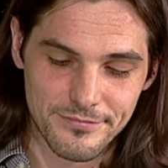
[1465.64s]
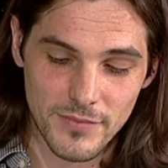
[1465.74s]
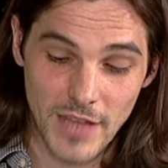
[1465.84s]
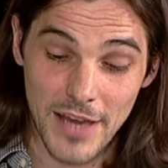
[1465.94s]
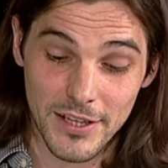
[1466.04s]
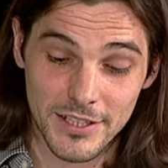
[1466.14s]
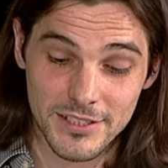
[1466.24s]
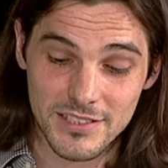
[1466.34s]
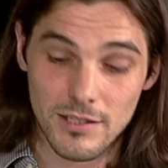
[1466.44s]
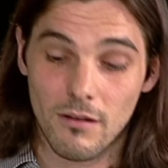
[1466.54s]
That
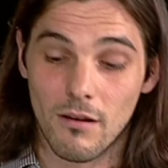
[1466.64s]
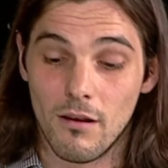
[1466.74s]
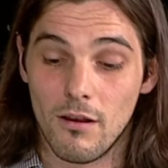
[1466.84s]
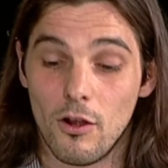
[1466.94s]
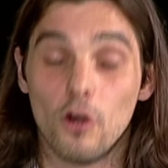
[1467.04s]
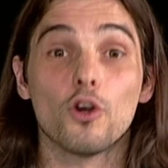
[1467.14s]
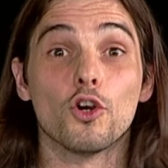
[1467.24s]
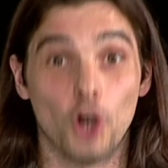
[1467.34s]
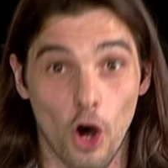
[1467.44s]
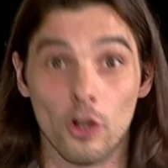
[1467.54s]
is,
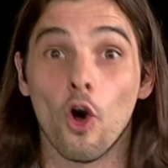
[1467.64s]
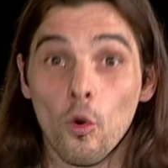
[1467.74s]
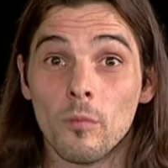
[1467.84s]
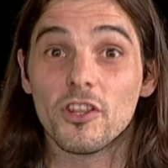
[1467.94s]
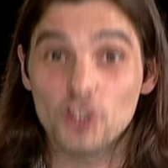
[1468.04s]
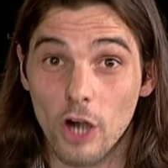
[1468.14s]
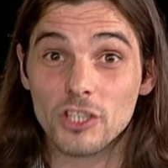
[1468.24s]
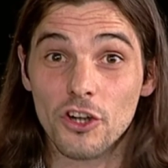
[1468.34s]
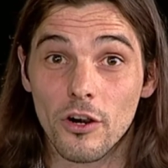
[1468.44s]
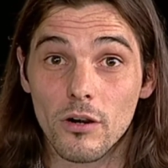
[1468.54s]
gone home the
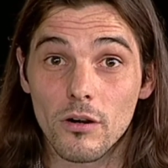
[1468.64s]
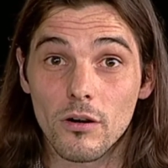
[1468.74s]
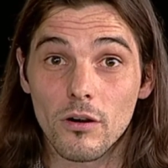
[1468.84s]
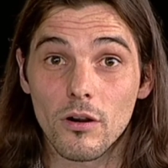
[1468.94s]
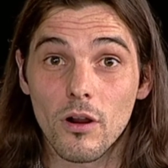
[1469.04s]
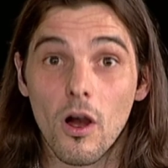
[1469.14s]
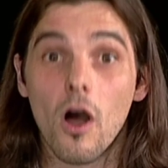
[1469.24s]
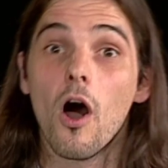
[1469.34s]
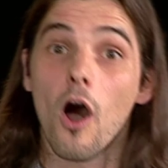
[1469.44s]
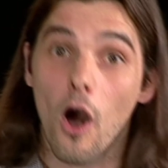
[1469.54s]
doctor.
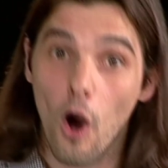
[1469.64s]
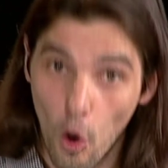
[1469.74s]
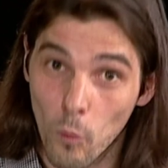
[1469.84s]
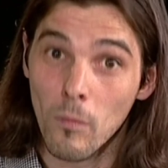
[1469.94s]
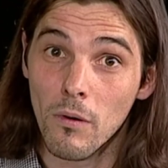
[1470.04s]
Home.